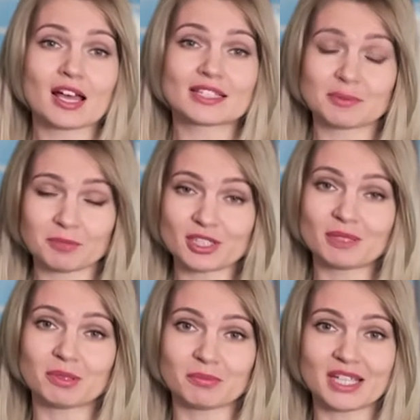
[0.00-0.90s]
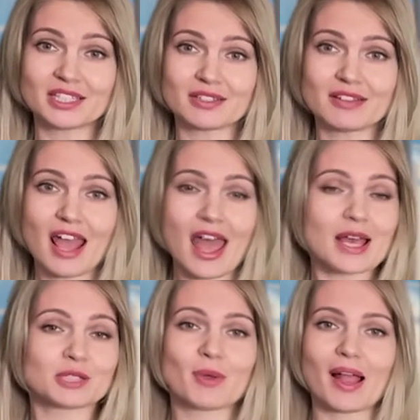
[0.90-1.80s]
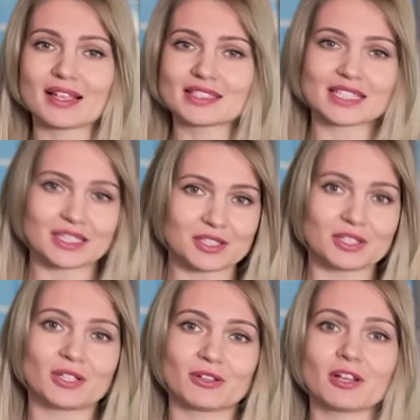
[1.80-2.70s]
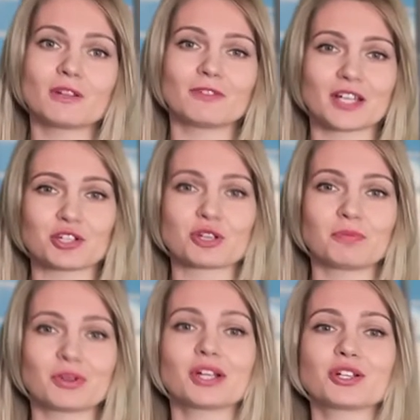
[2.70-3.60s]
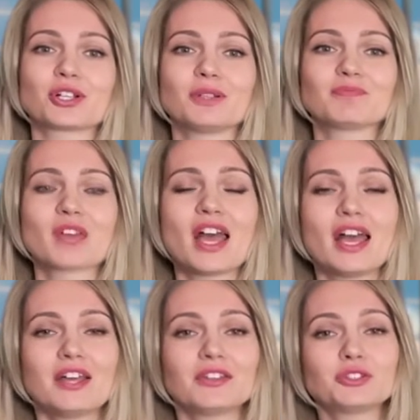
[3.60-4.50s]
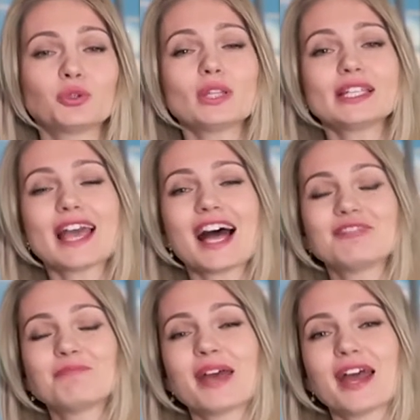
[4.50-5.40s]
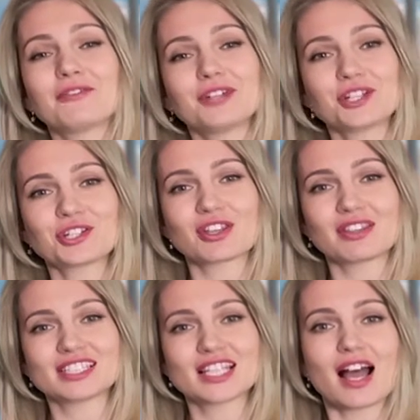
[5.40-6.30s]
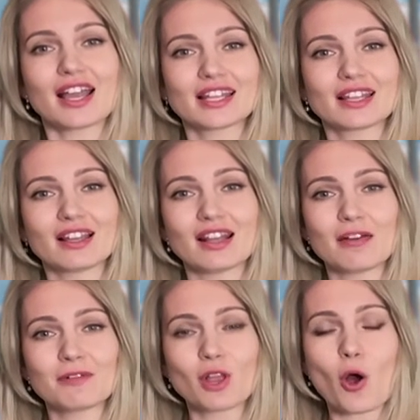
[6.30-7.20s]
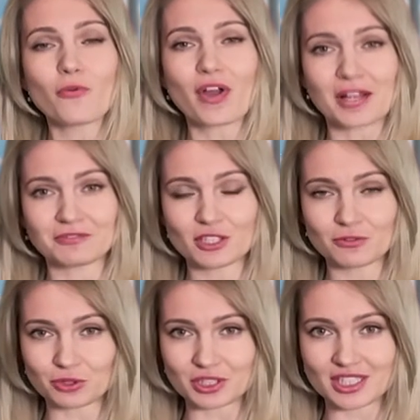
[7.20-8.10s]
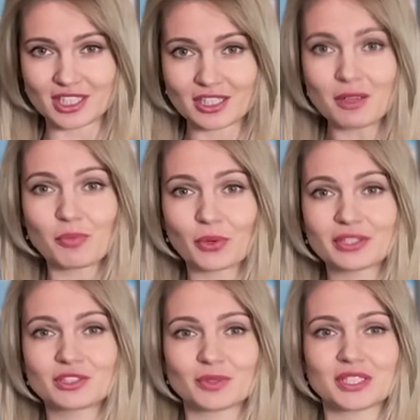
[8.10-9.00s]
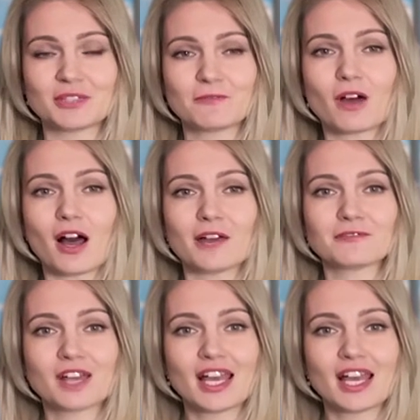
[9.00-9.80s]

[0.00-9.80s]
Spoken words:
September meeting, as well as continuing inflation pressure. The dollar-yen pair reached the target level of 114.25.